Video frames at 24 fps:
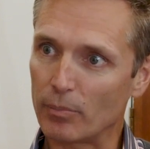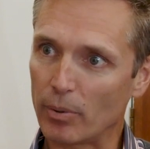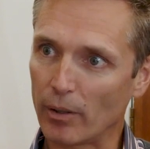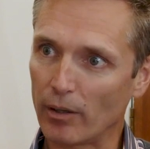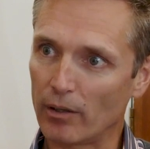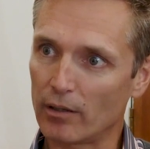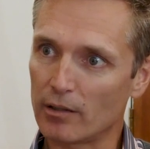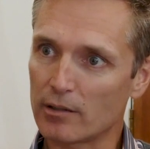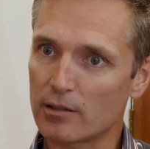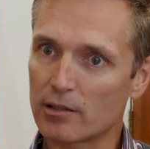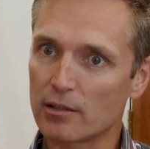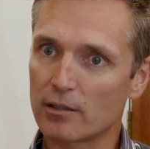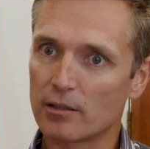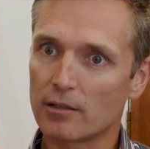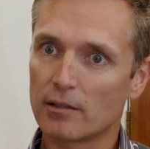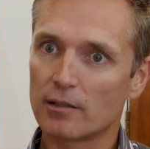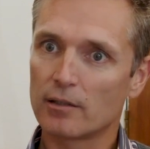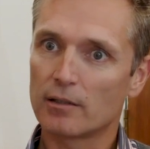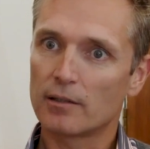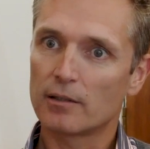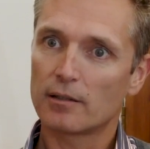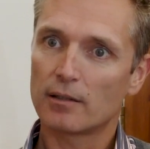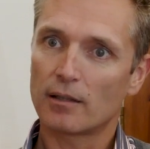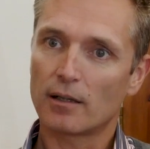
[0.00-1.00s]
Polish.
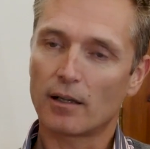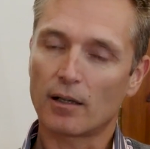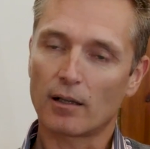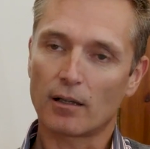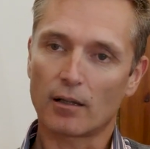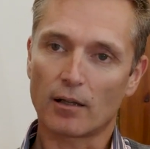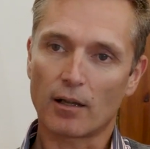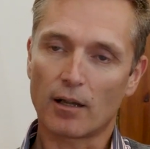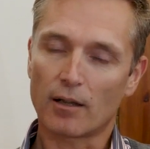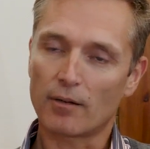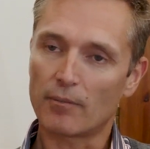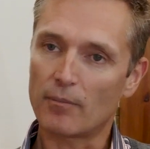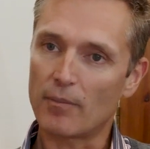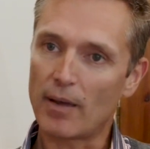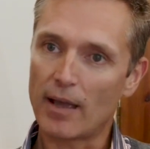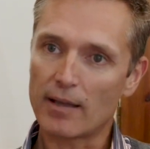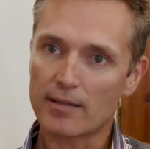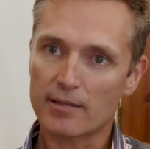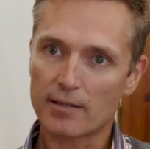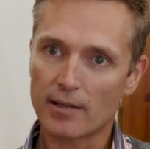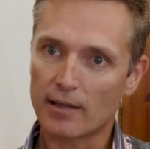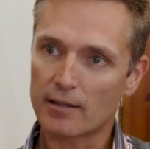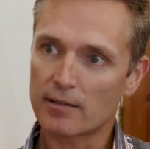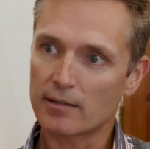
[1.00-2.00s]
A, a
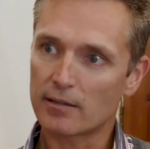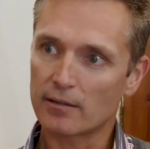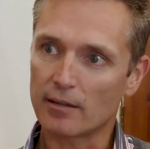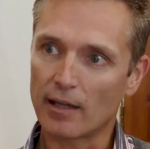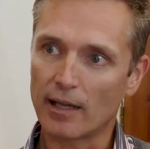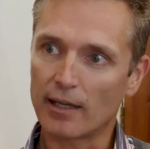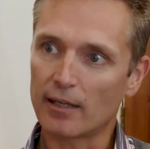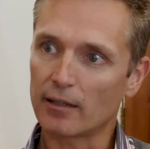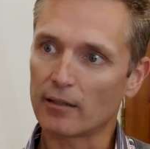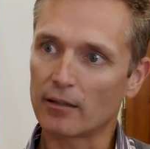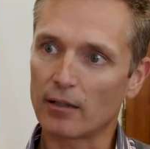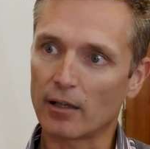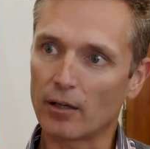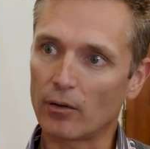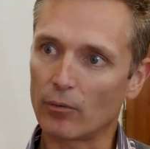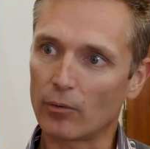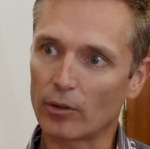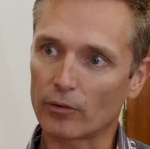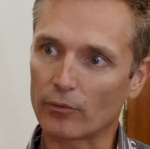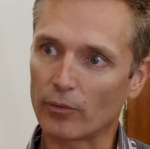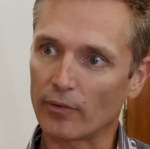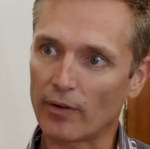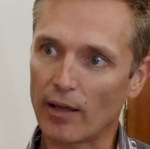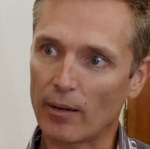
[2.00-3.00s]
mass exit. They didn't know
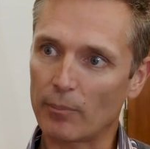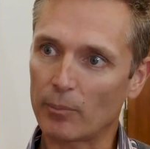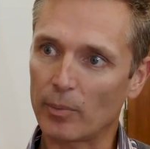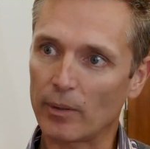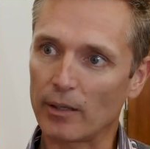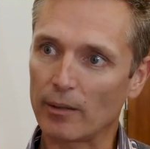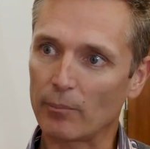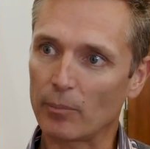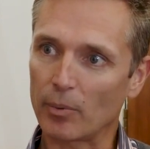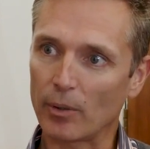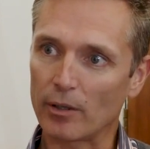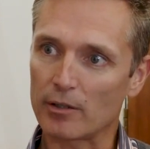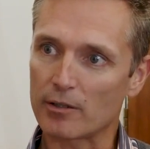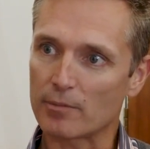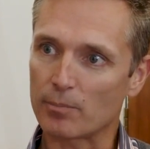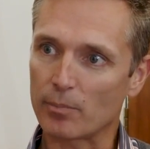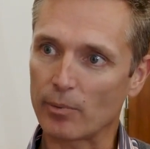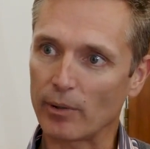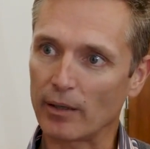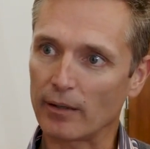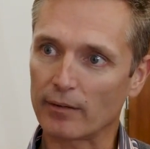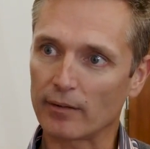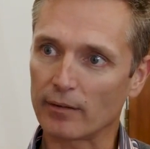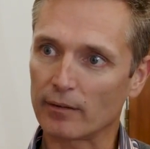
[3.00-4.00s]
what was happening post
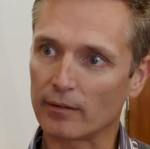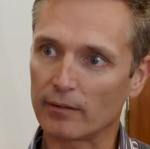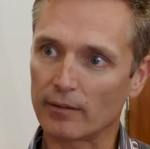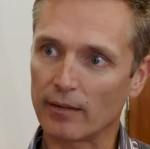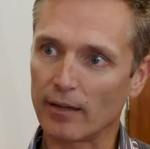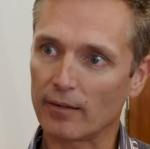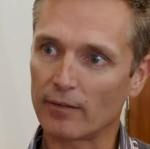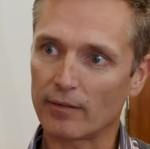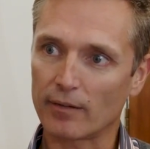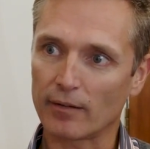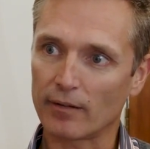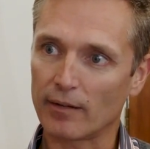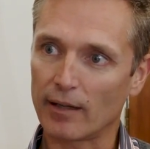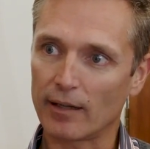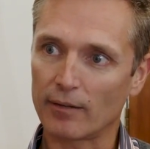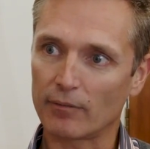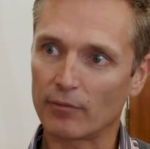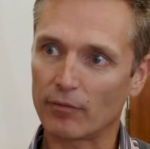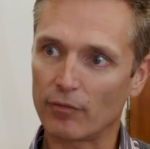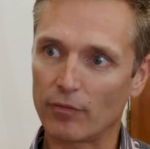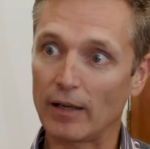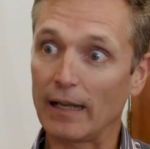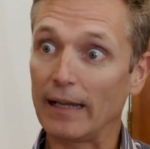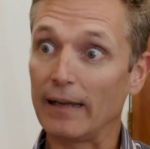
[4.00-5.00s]
Brexit, and so they
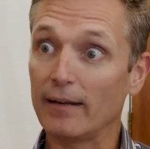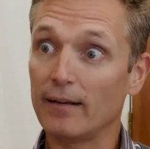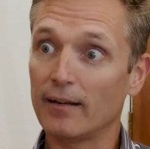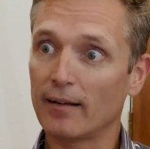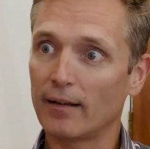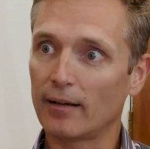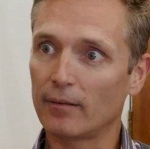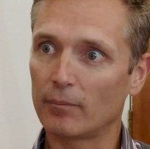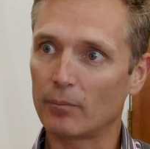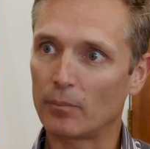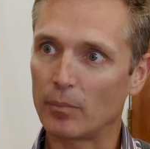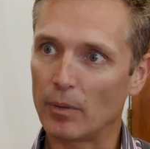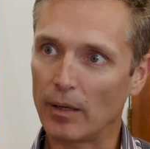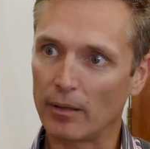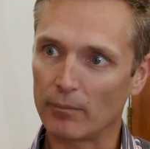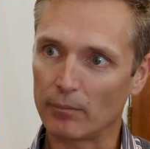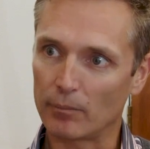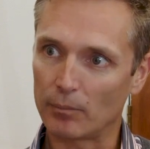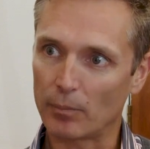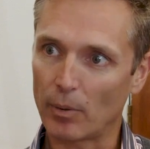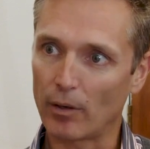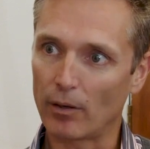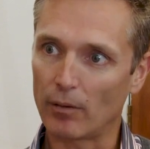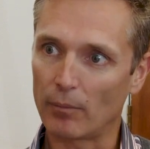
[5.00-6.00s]
fled. And
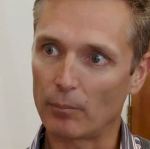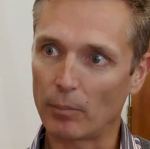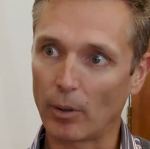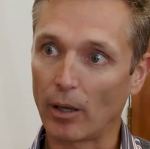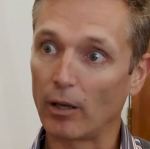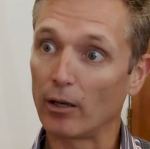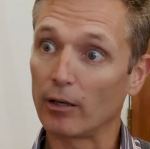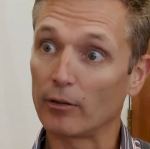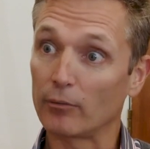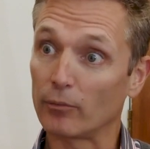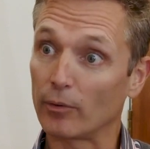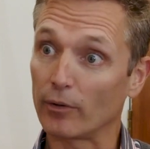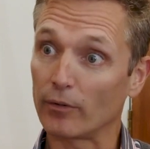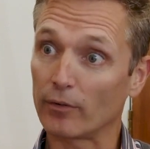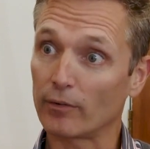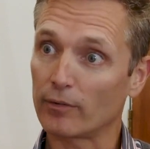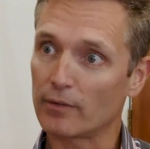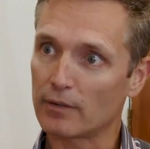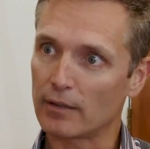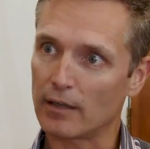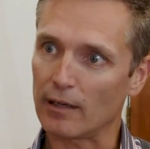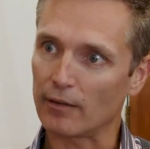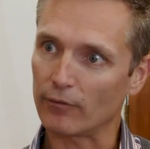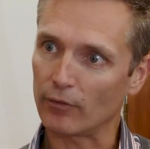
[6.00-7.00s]
and po- Poland
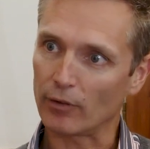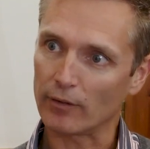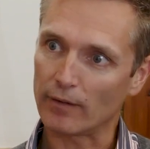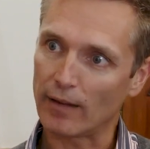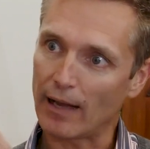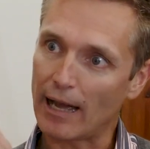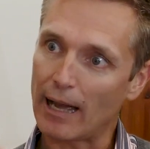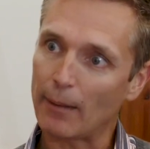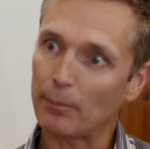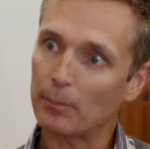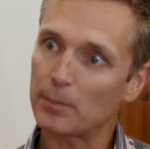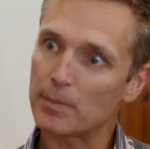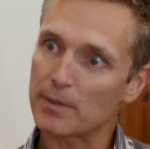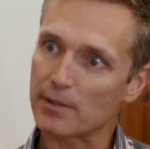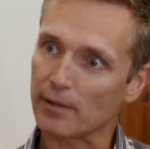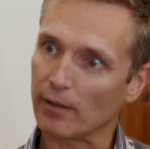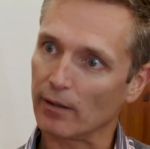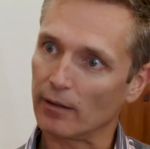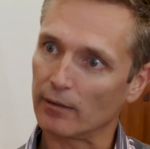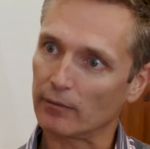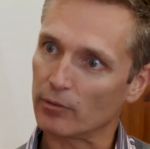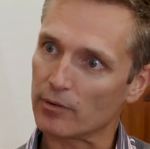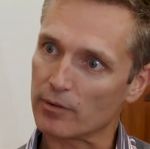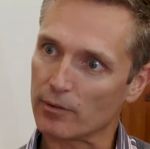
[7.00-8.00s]
was kind of on the up,
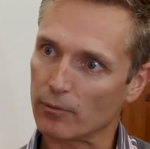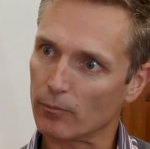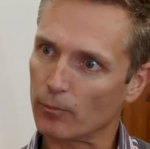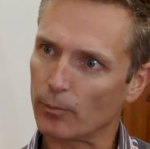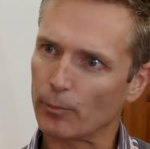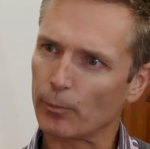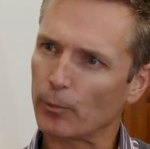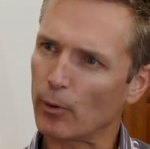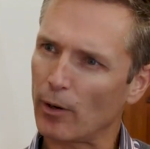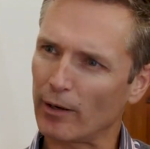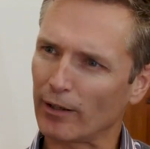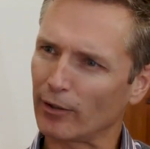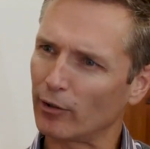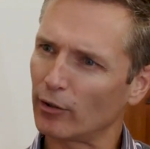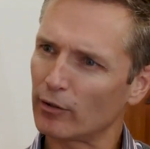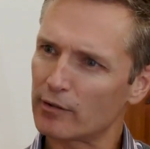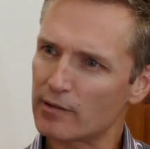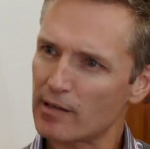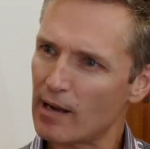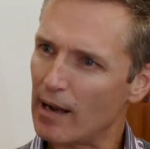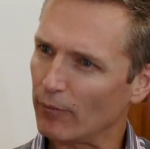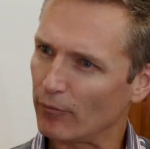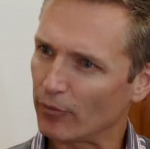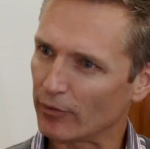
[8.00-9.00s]
so it was yep. quite a good
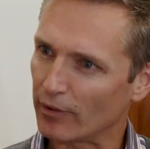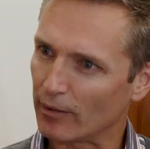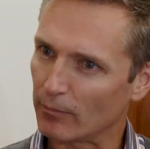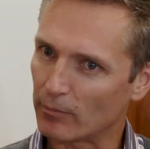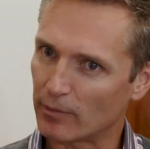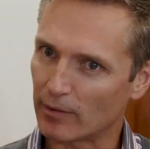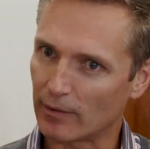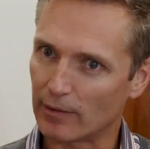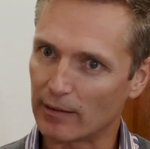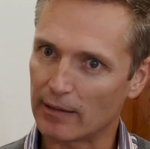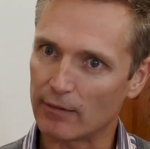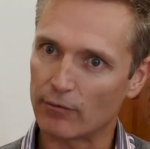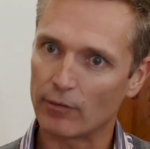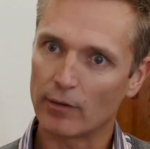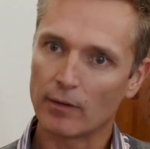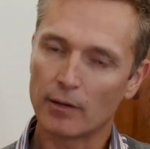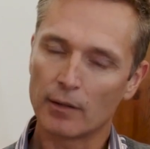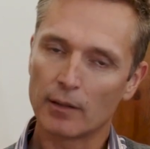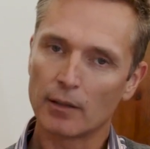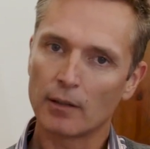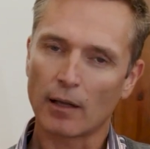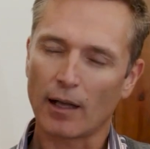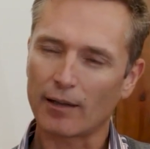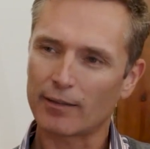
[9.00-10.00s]
time for them to leave. Yeah.
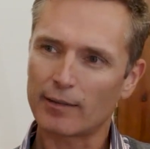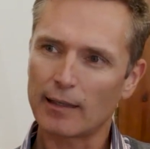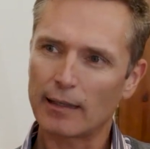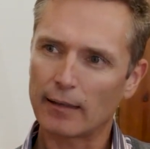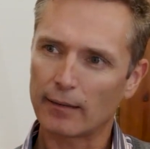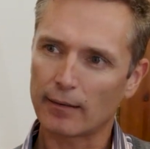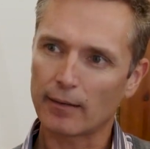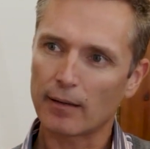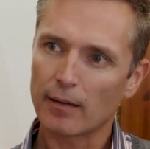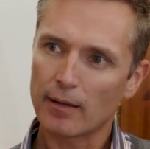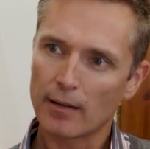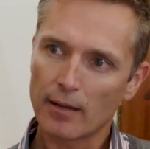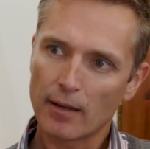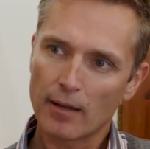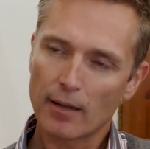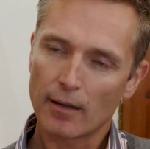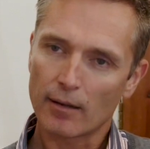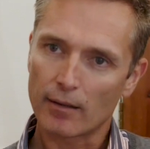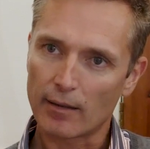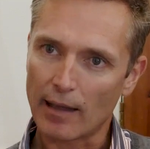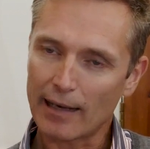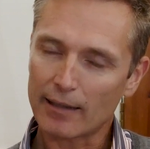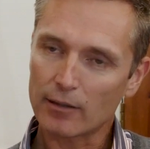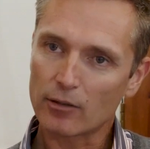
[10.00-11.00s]
I think
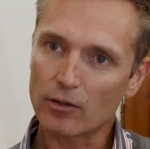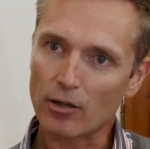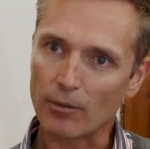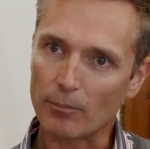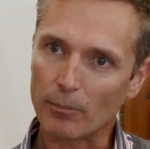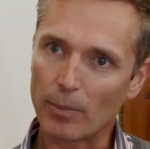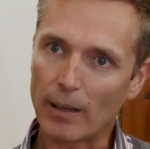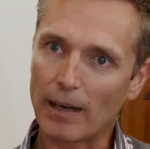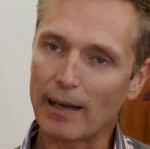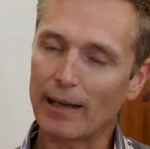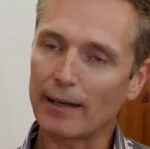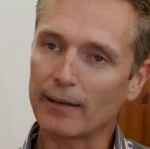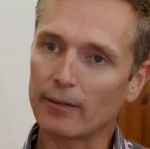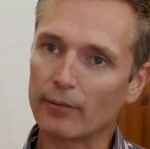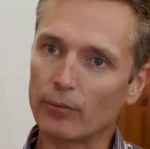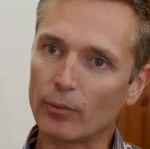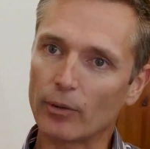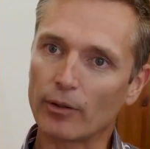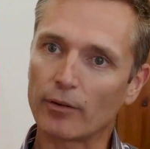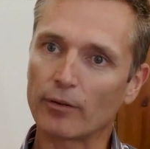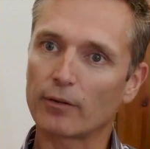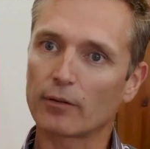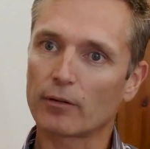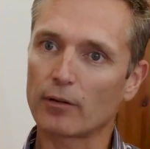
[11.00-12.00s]
that combined
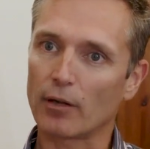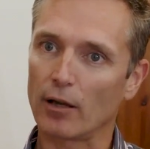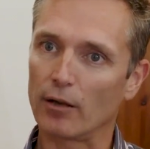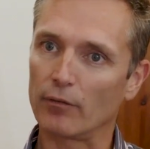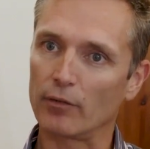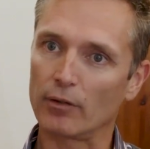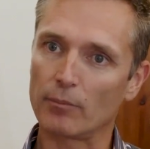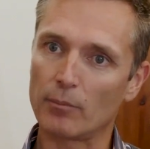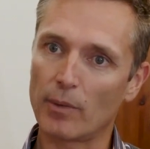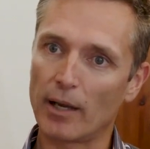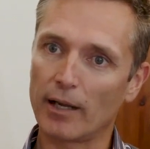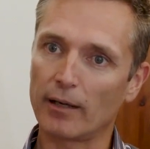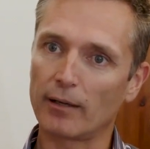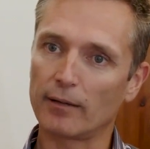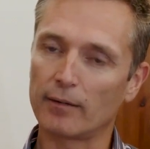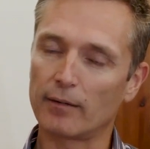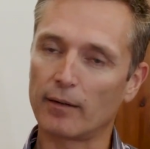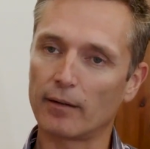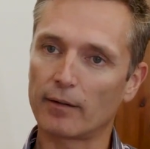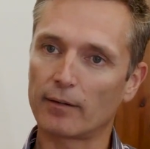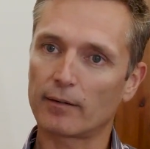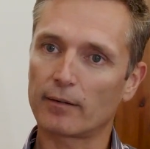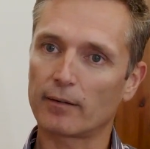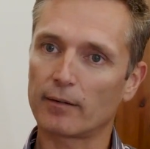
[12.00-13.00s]
with COVID made it
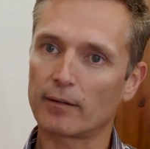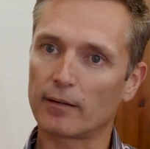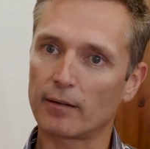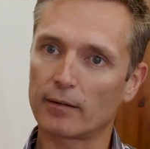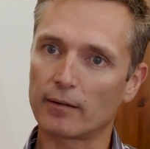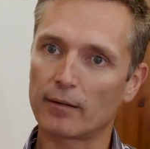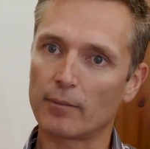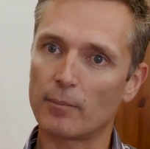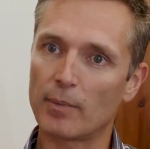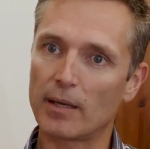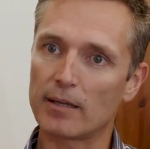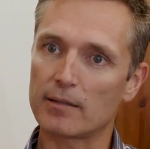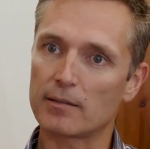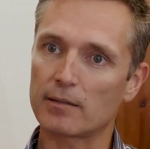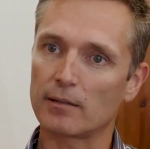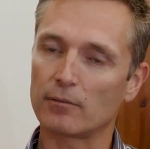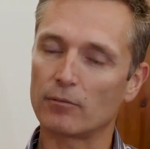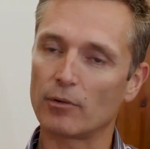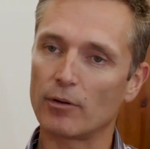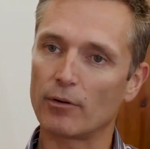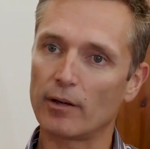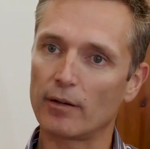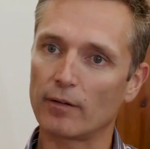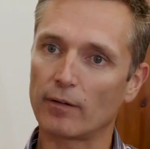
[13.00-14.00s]
this the, the mess that
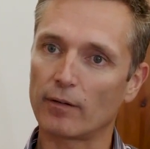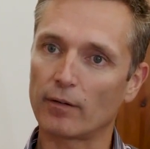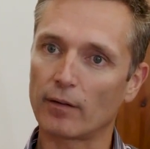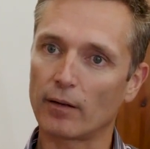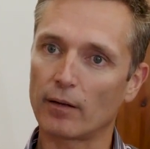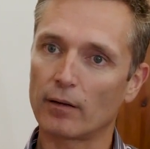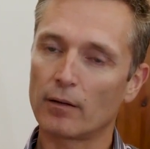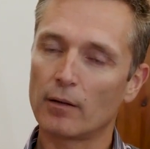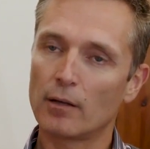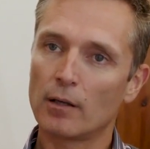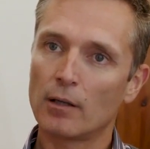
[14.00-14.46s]
we we're in. So.